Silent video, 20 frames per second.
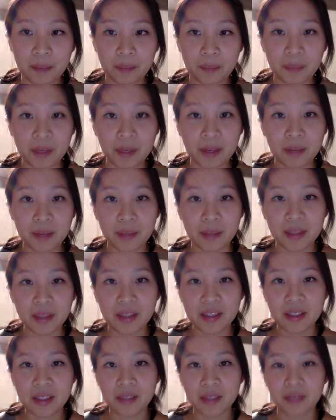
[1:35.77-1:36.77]
But
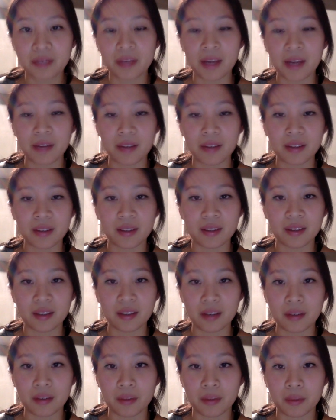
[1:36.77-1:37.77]
because of everything
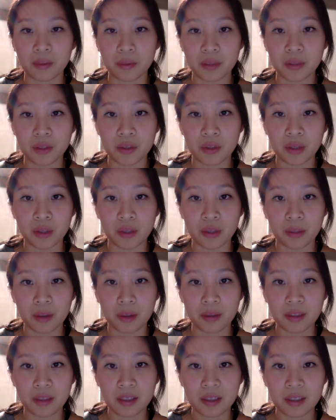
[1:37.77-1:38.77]
that everyone was doing
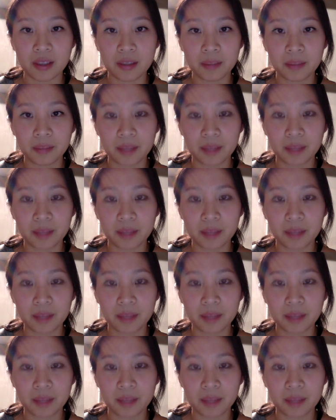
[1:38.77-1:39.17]
around him,